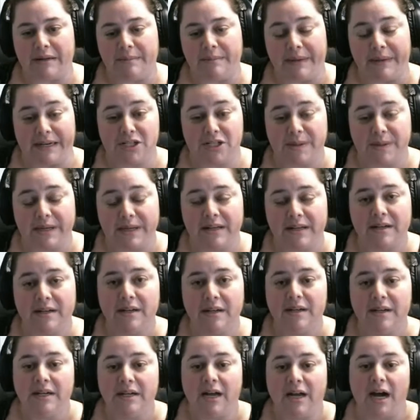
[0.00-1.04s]
Management.
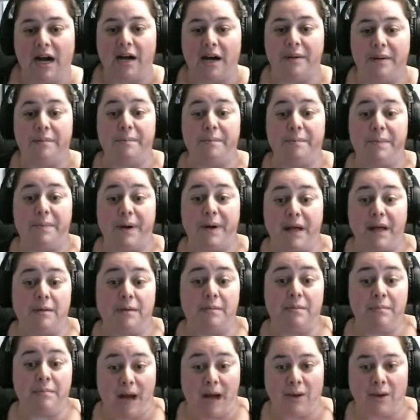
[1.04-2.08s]
Um, but
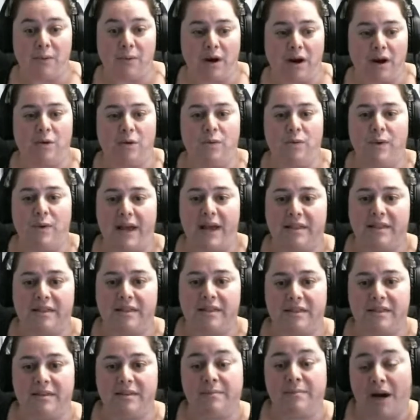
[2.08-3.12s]
my work with
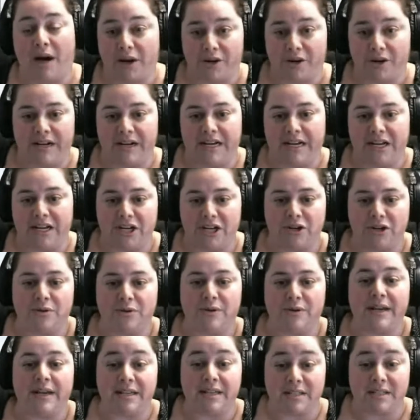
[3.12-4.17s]
Monitor EDU
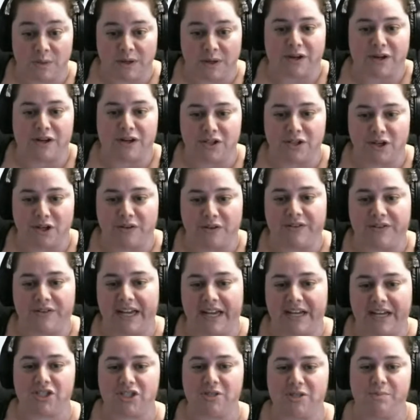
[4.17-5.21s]
is with our
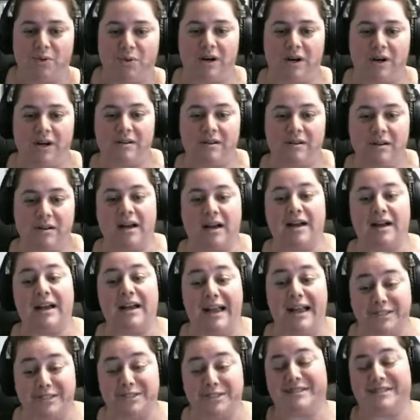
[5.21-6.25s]
certification board, uh,
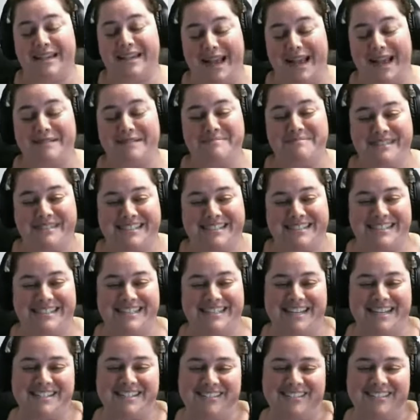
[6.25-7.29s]
as you say, NBC
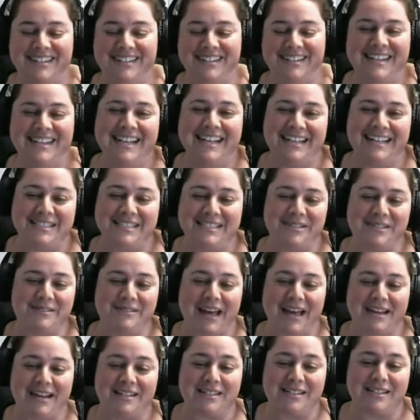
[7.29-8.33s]
Dental. Yeah, NBC. And so
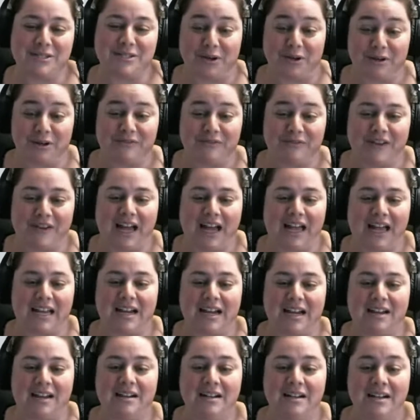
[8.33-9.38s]
that is
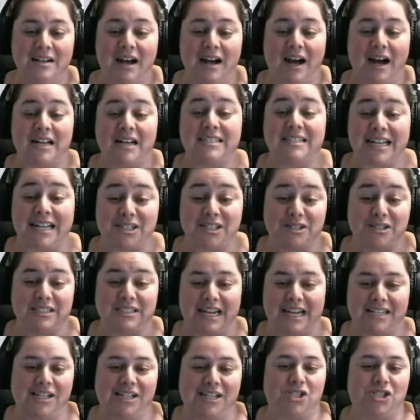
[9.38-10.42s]
certifying uh, dental
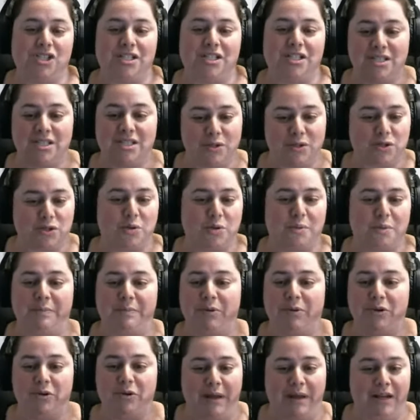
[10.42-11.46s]
technicians. Those are the
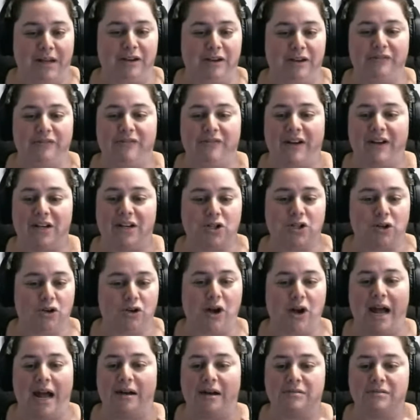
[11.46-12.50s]
people who manufacture
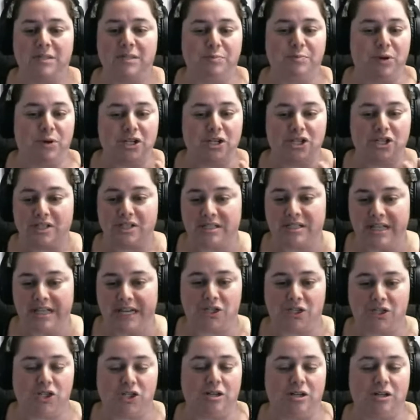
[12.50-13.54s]
crowns, bridges,
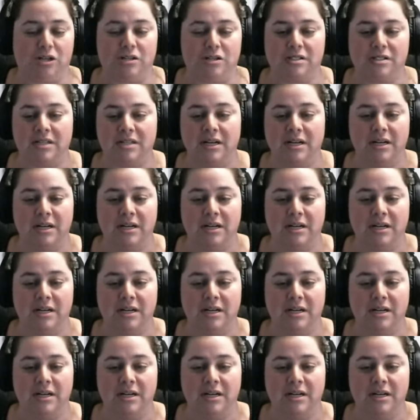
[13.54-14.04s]
dentures,